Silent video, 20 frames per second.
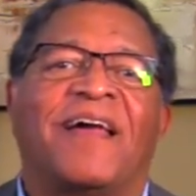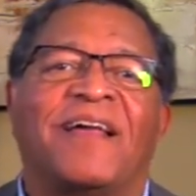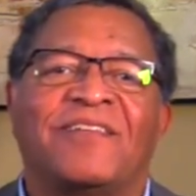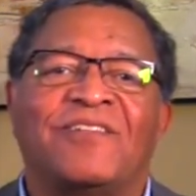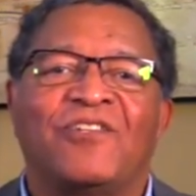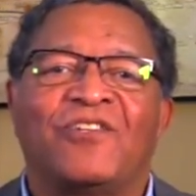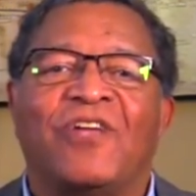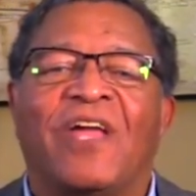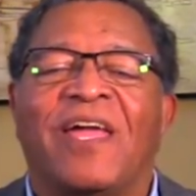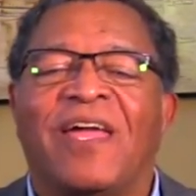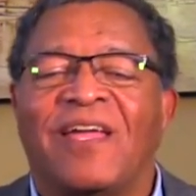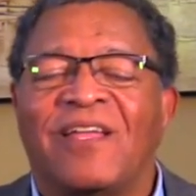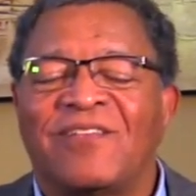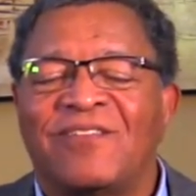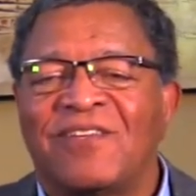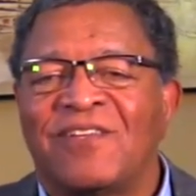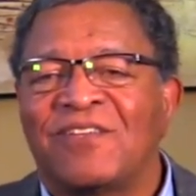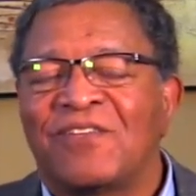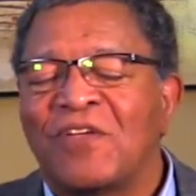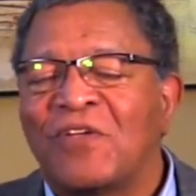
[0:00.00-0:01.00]
has
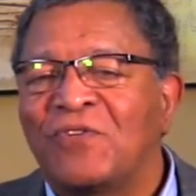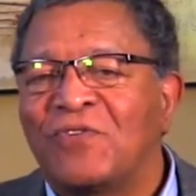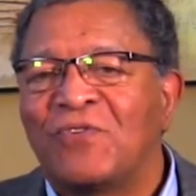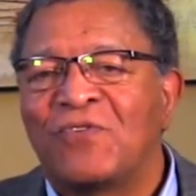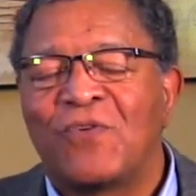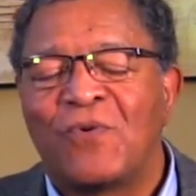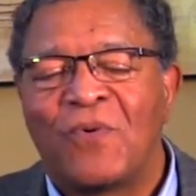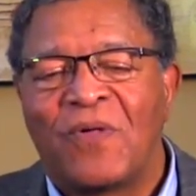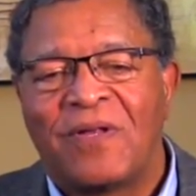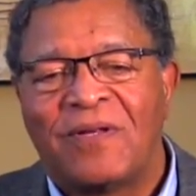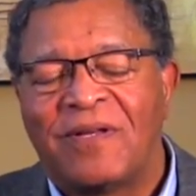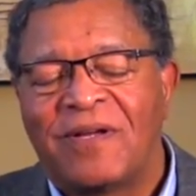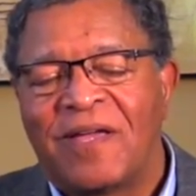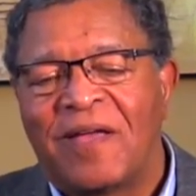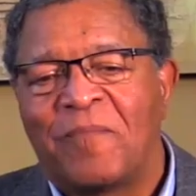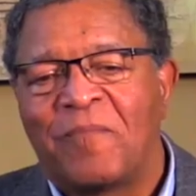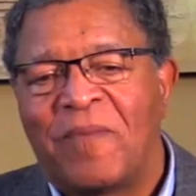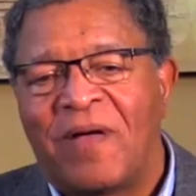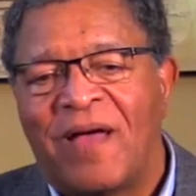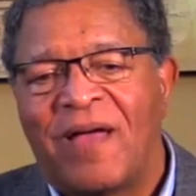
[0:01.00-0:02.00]
changed. It's interesting when I look
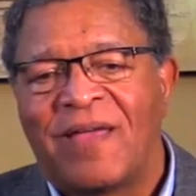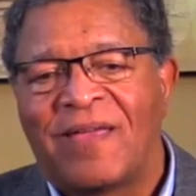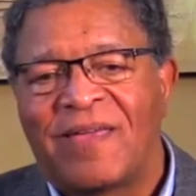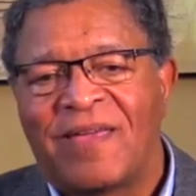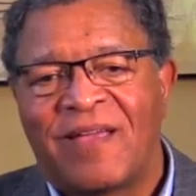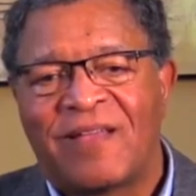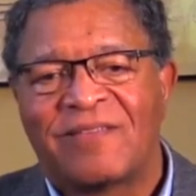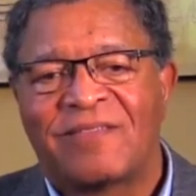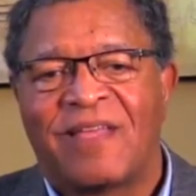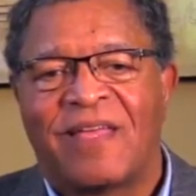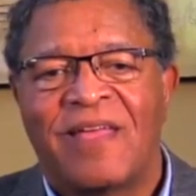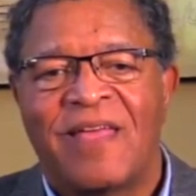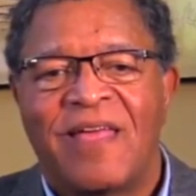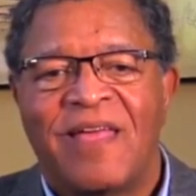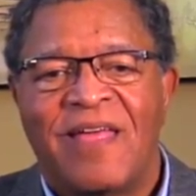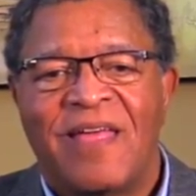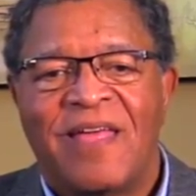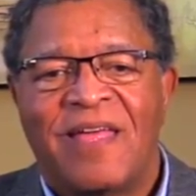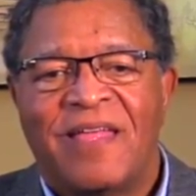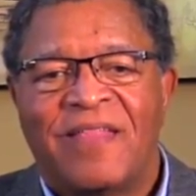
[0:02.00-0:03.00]
at my kids; they
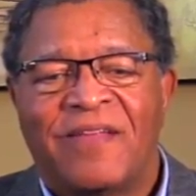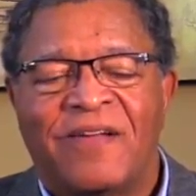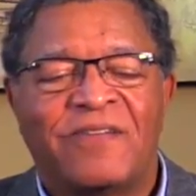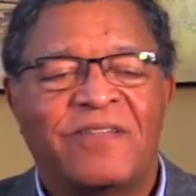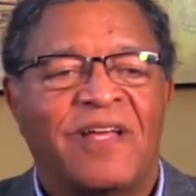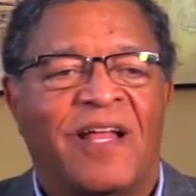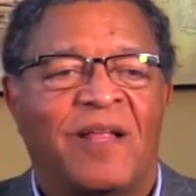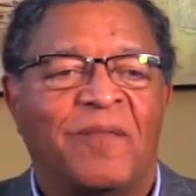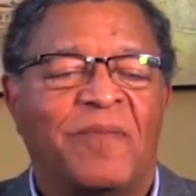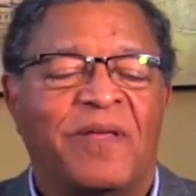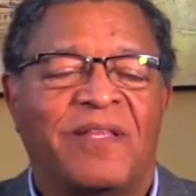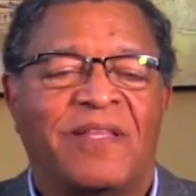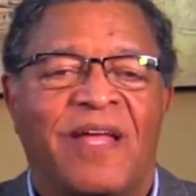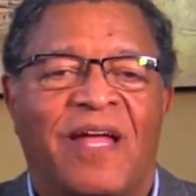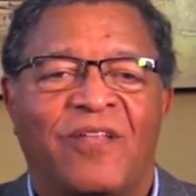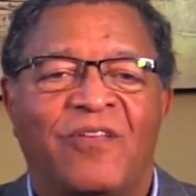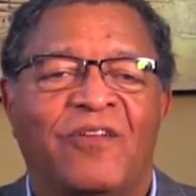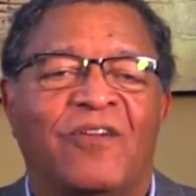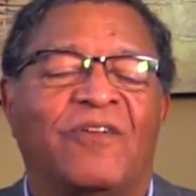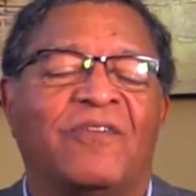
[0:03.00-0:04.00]
they're telling me,
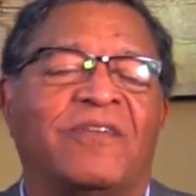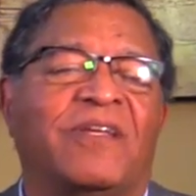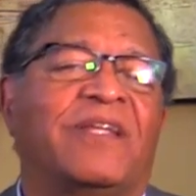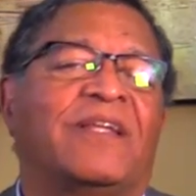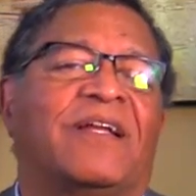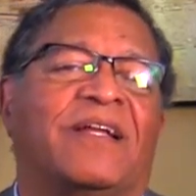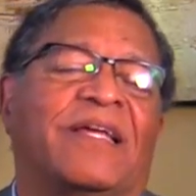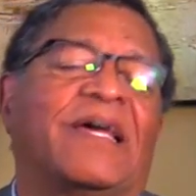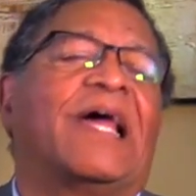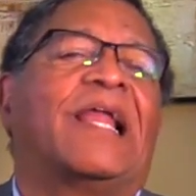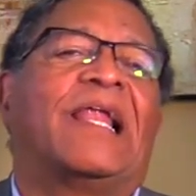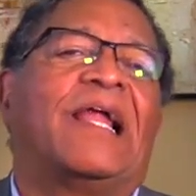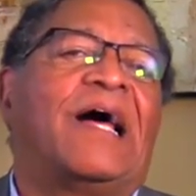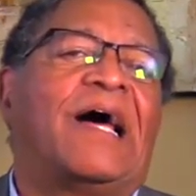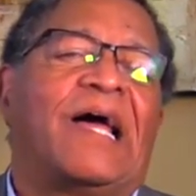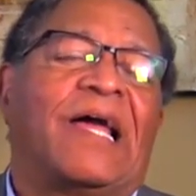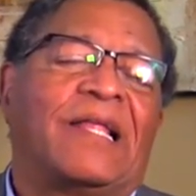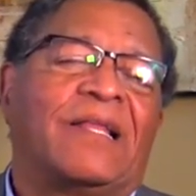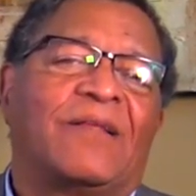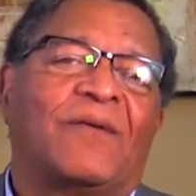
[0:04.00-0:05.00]
Dad, you don't need a
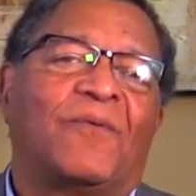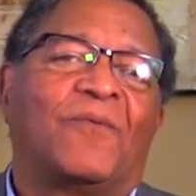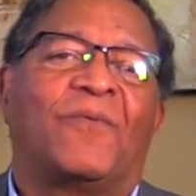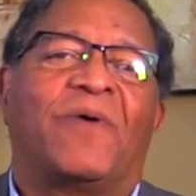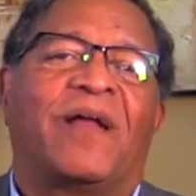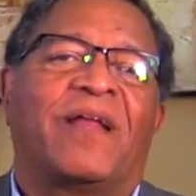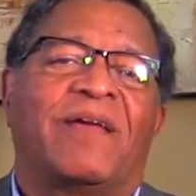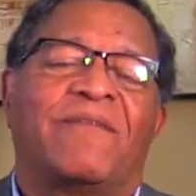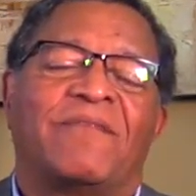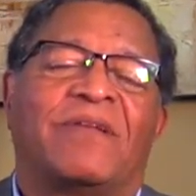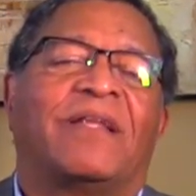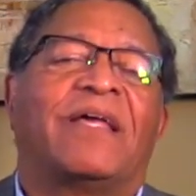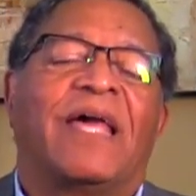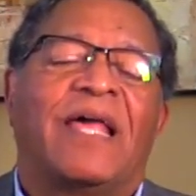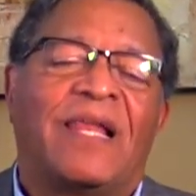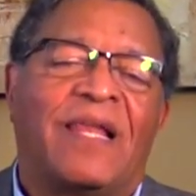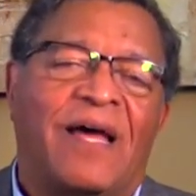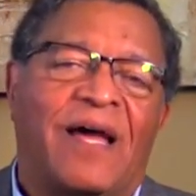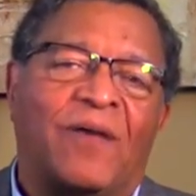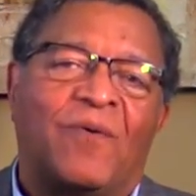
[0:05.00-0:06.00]
landline. Why do you have a
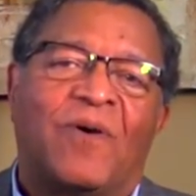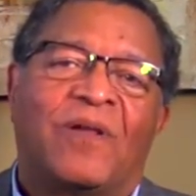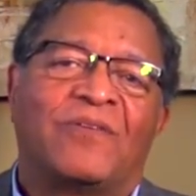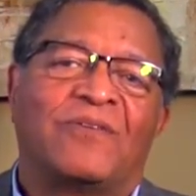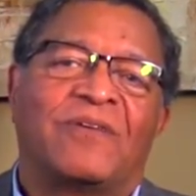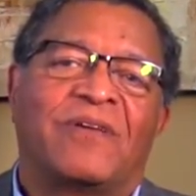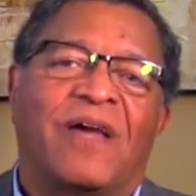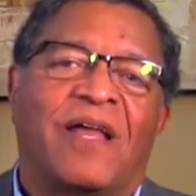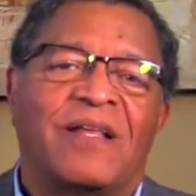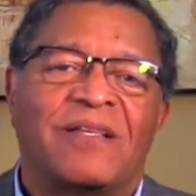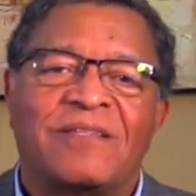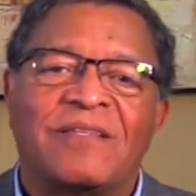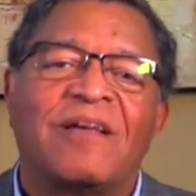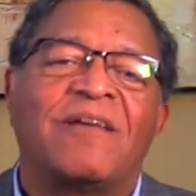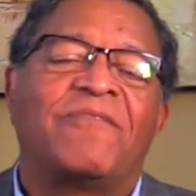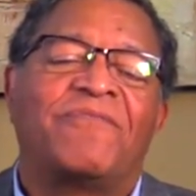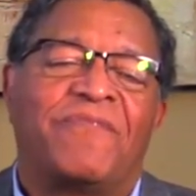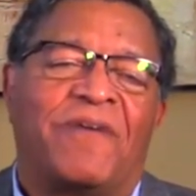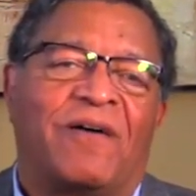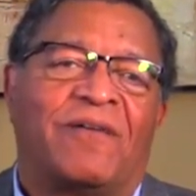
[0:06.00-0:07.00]
landline? Why do you got a
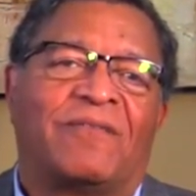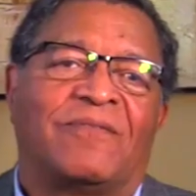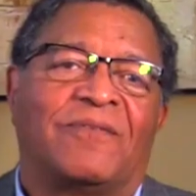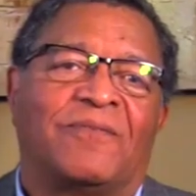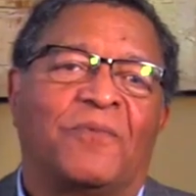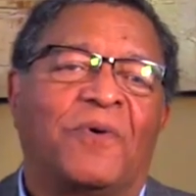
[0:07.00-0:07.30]
cell phone?